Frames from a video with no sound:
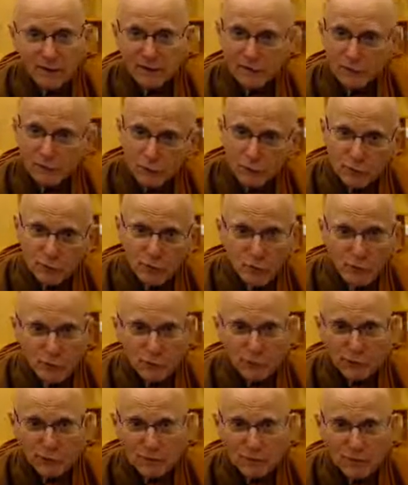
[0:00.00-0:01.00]
don't
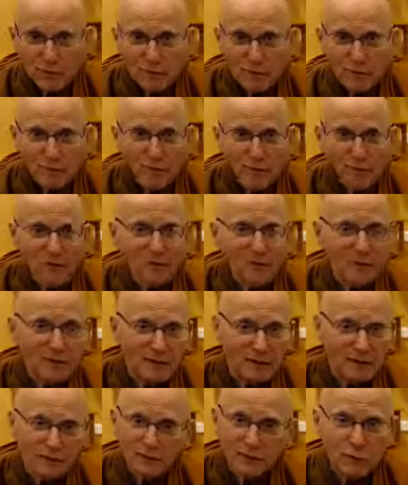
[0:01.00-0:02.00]
concentrate.
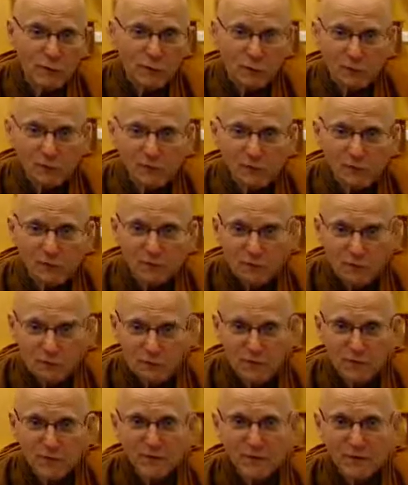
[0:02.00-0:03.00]
Please don't
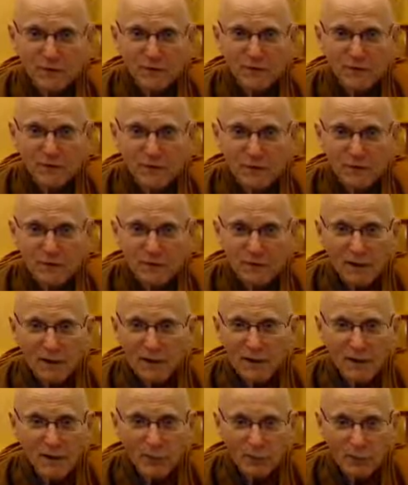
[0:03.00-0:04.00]
force it.
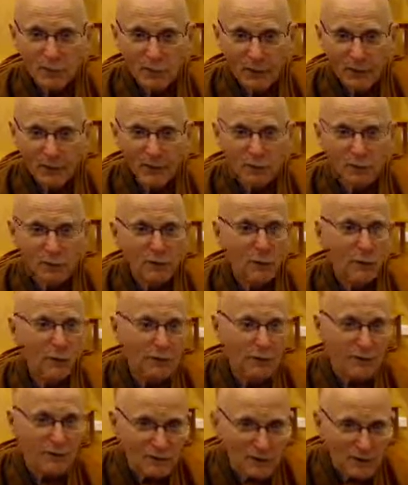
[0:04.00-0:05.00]
And that way you
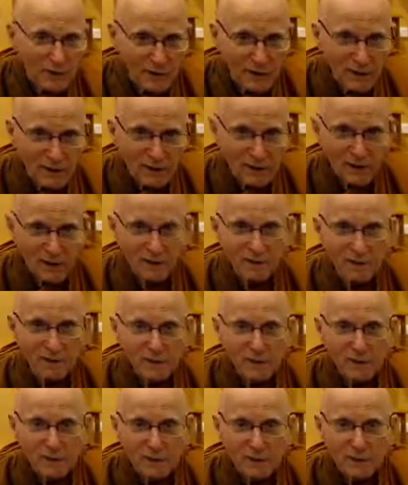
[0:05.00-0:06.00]
won't have headaches.
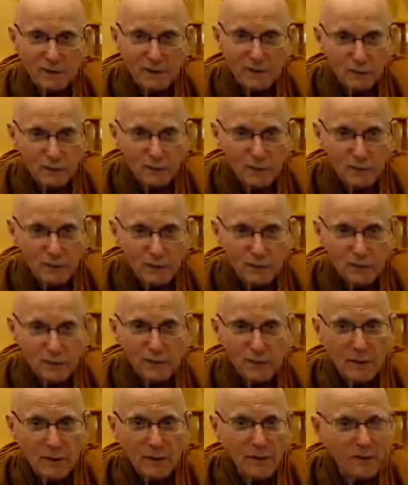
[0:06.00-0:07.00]
You will
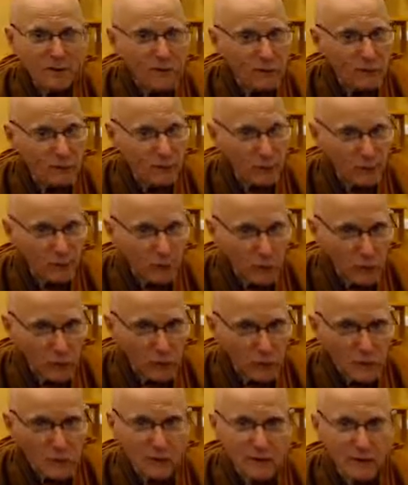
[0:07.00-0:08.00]
start to
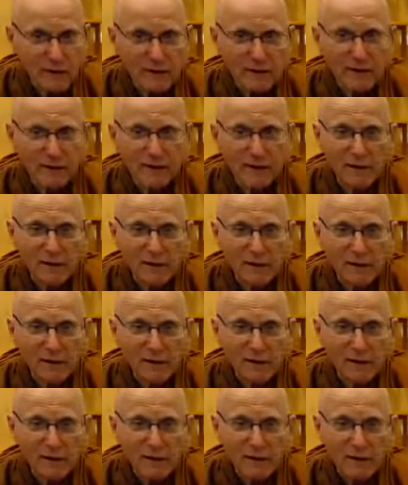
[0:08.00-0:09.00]
enjoy the
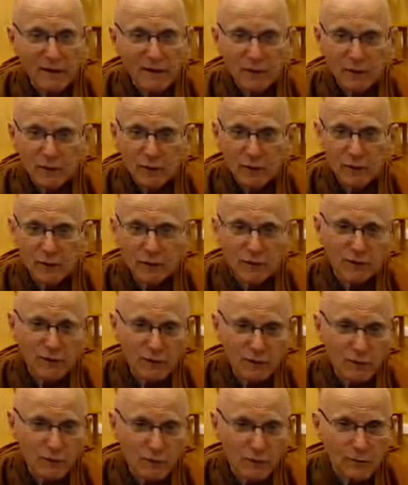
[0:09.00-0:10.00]
meditation. You'll
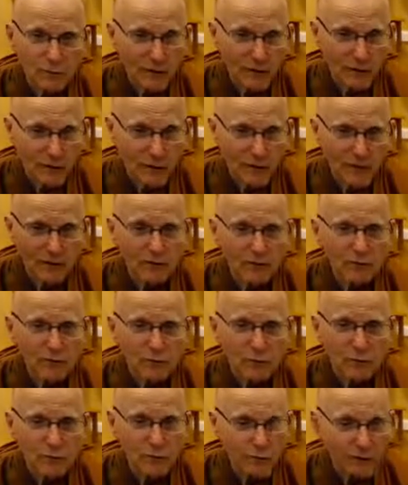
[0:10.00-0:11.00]
feel relaxed.
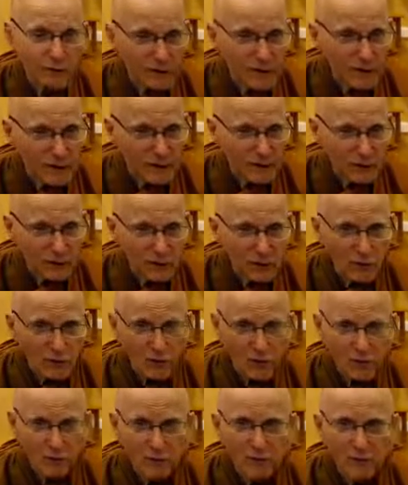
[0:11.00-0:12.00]
You'll feel
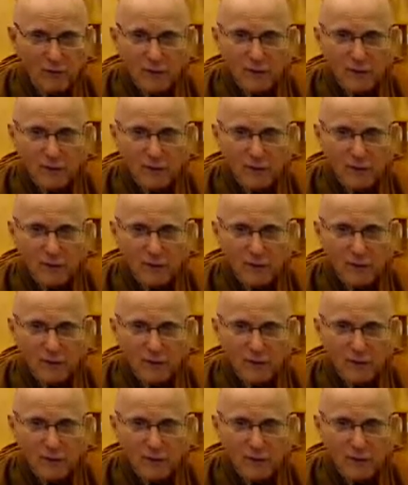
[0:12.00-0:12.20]
energized.